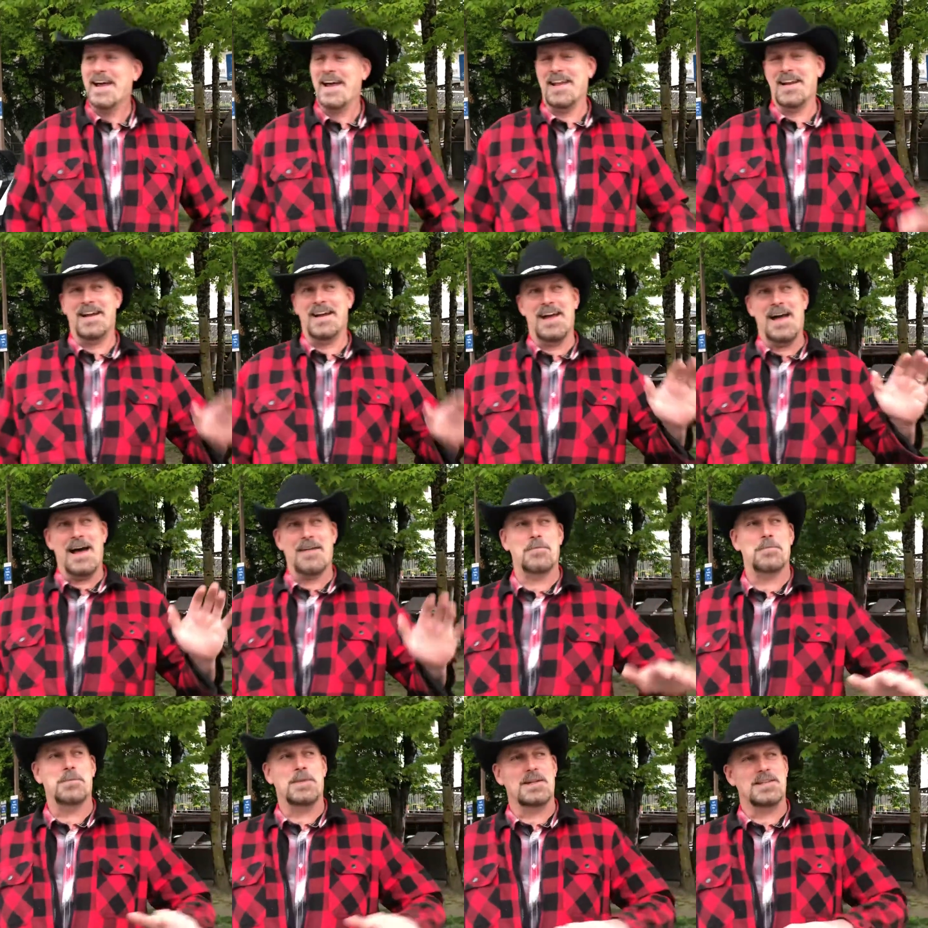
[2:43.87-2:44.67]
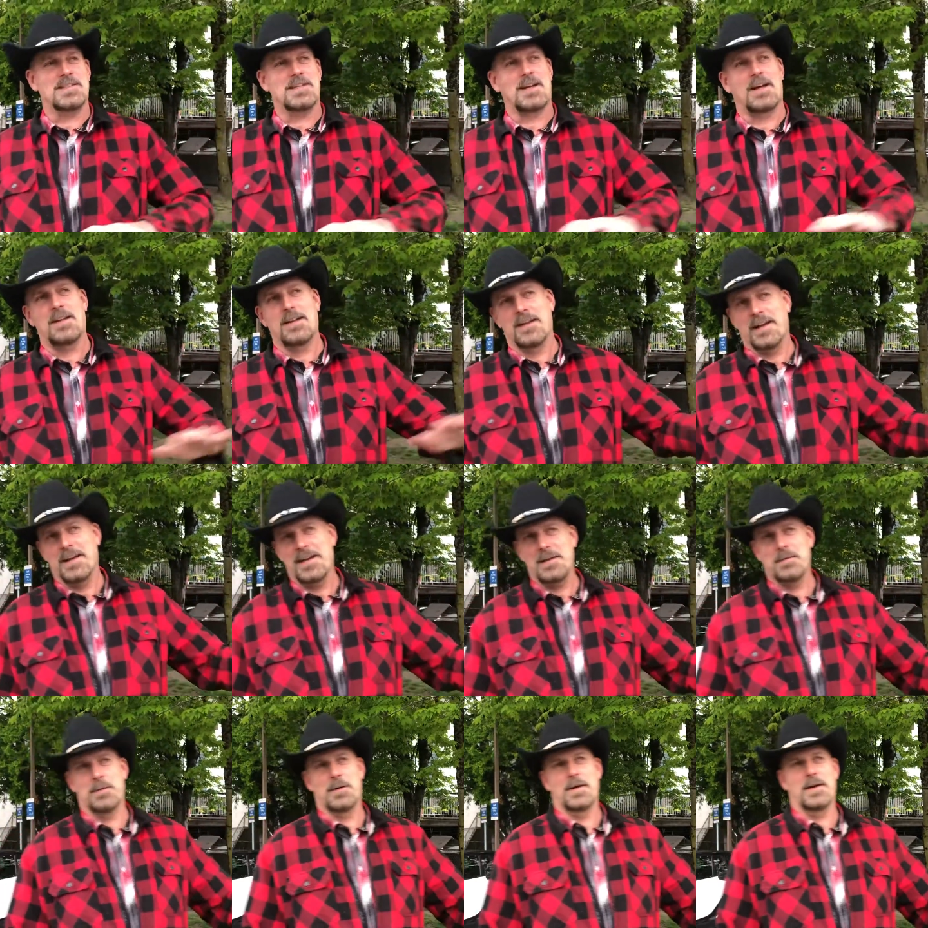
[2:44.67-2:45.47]
And I haven't been telling
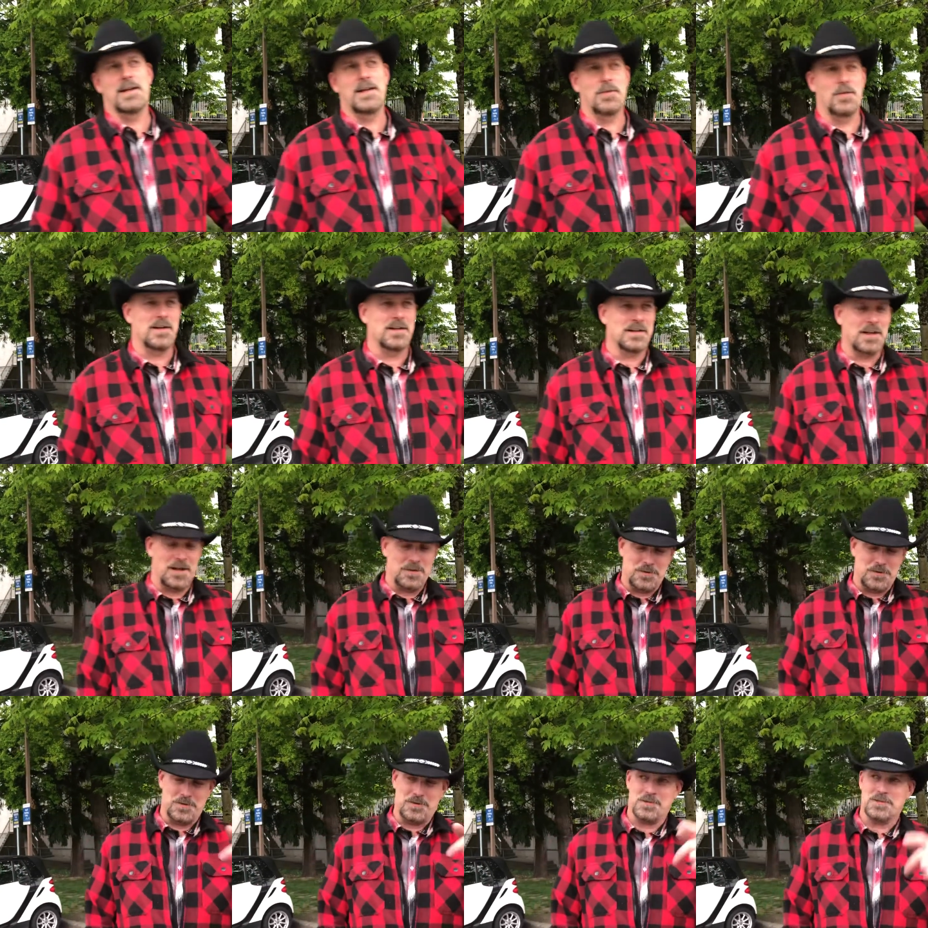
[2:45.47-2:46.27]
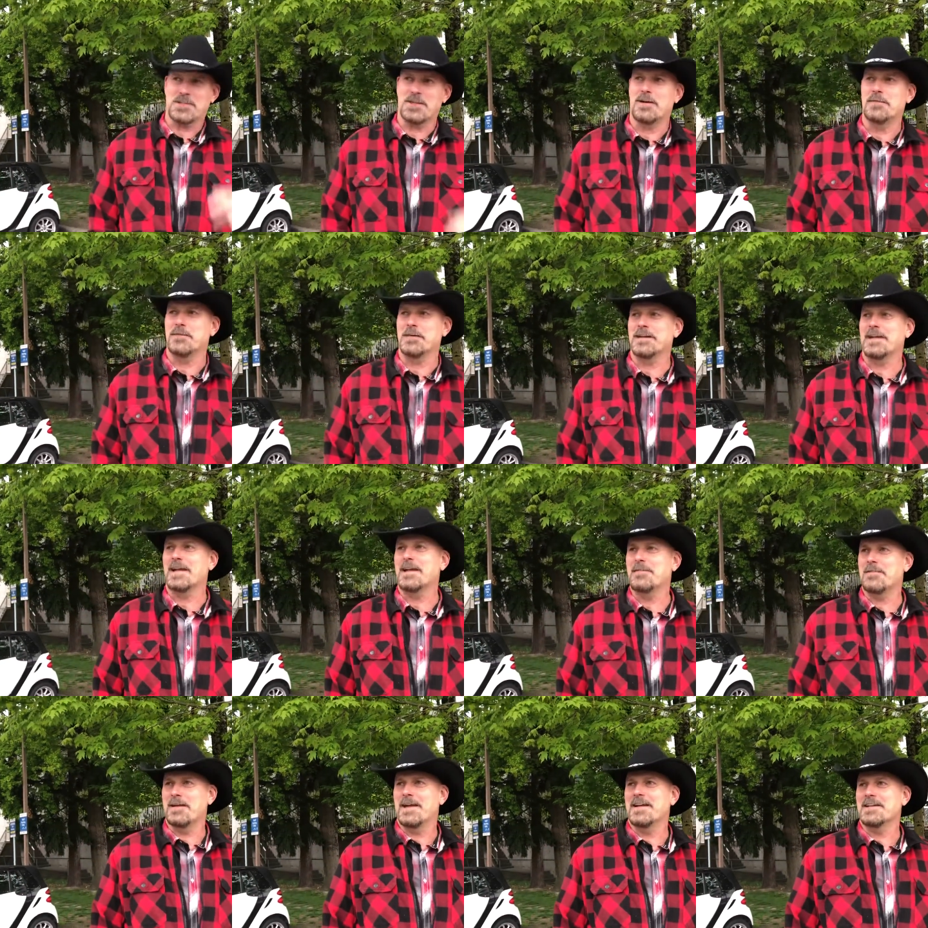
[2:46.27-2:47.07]
anybody, well, other than yourself, I
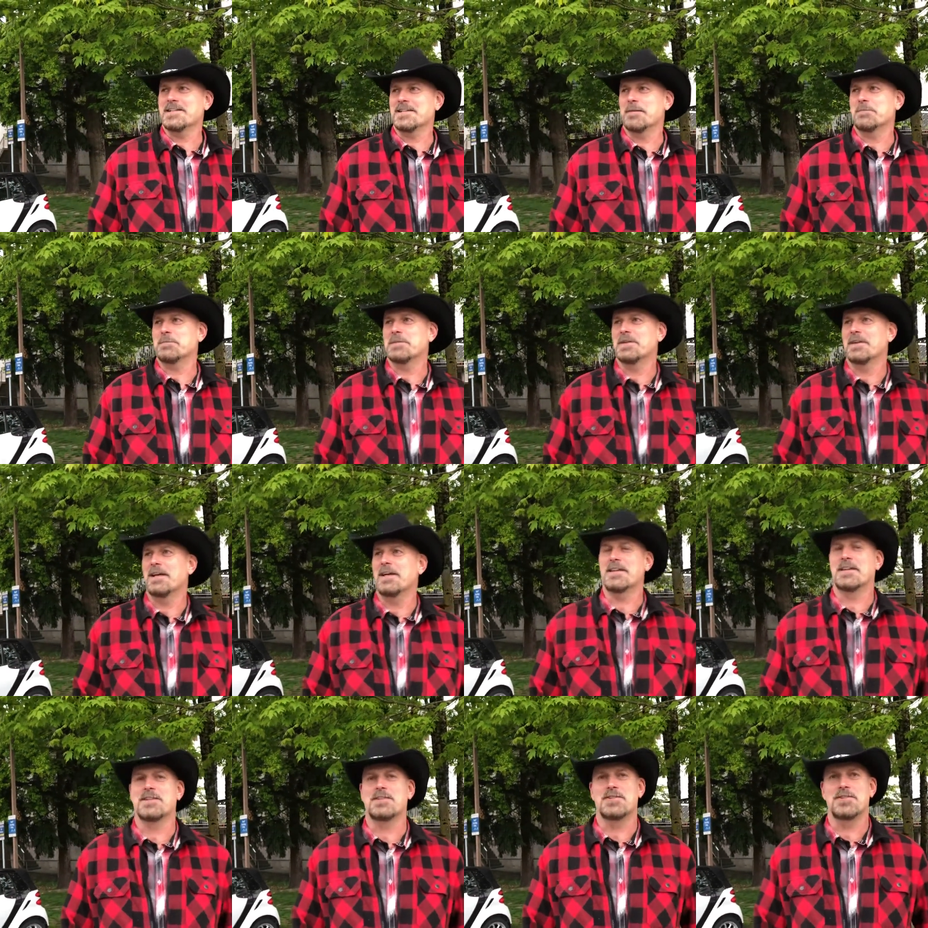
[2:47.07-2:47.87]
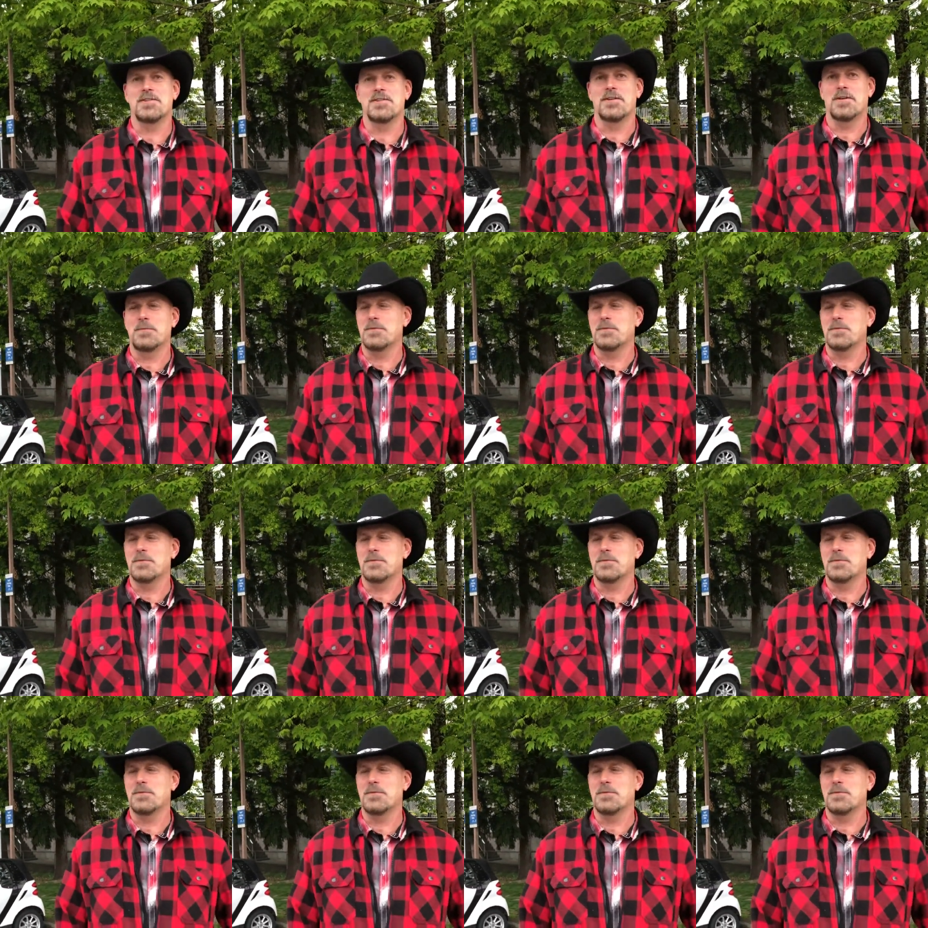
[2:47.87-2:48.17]
gave you a heads up tonight because yeah.